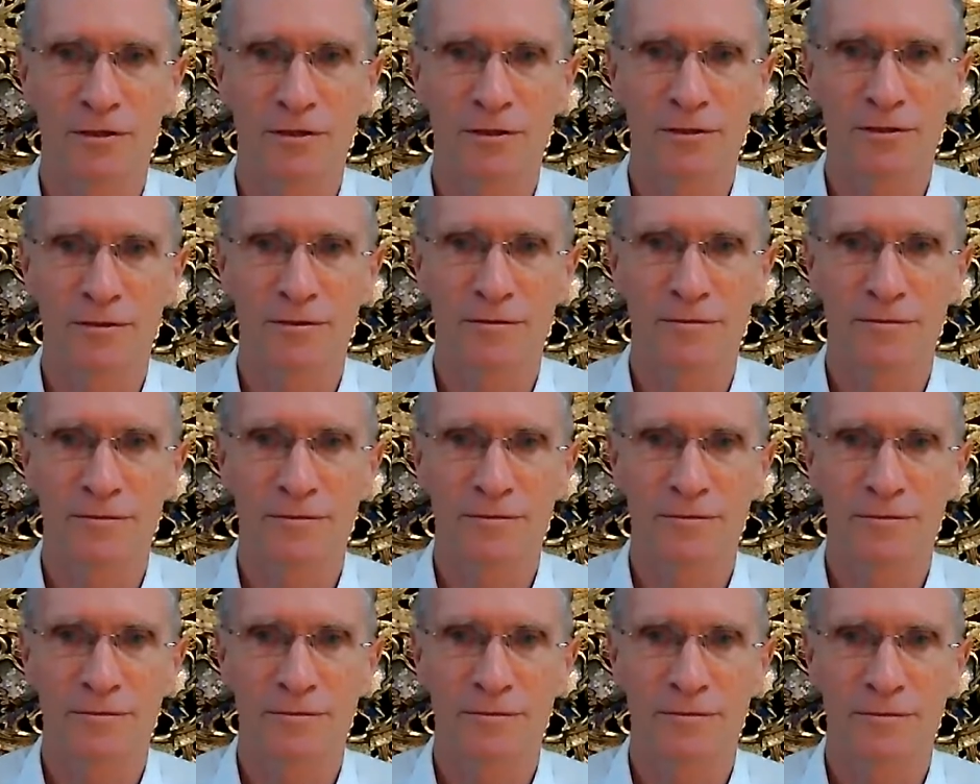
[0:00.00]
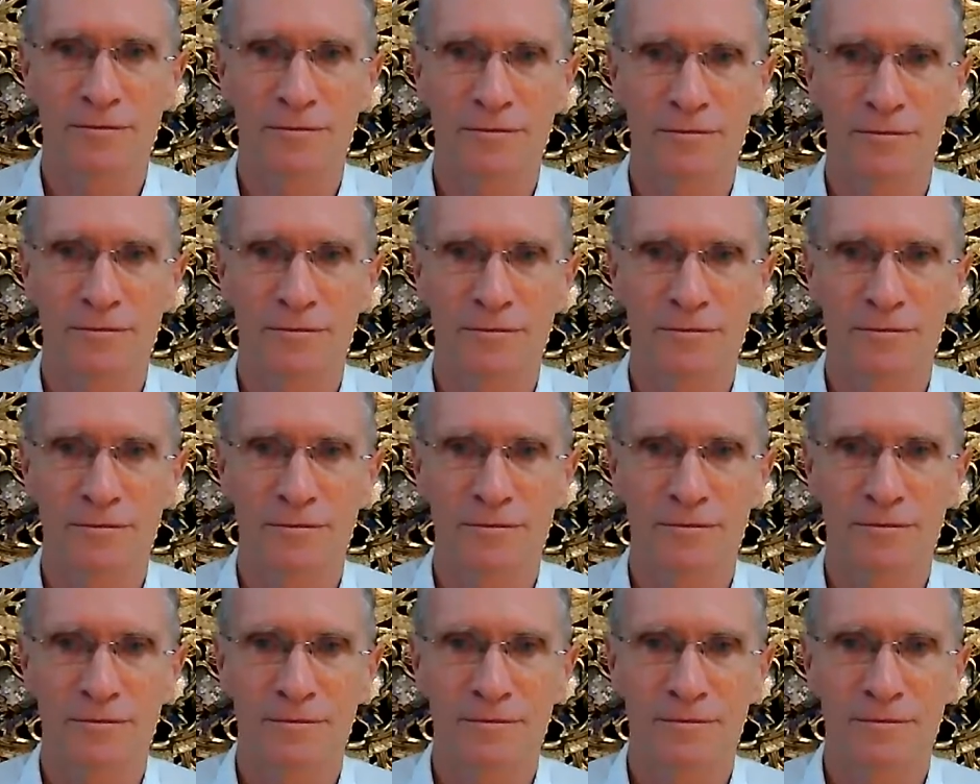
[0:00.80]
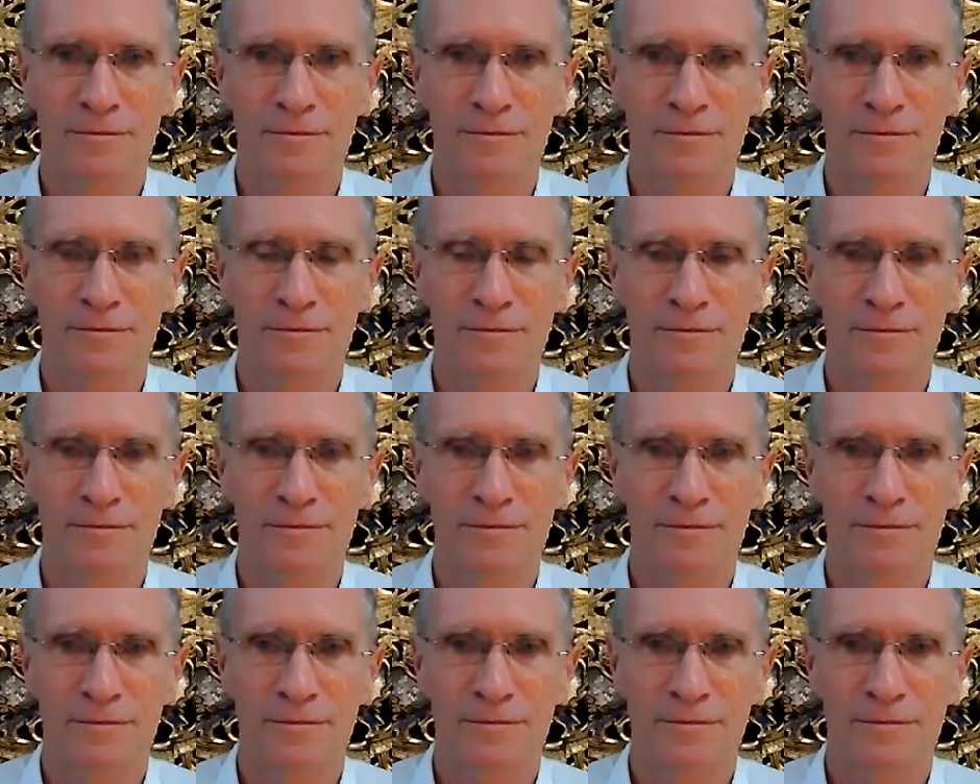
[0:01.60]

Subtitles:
(no one is talking)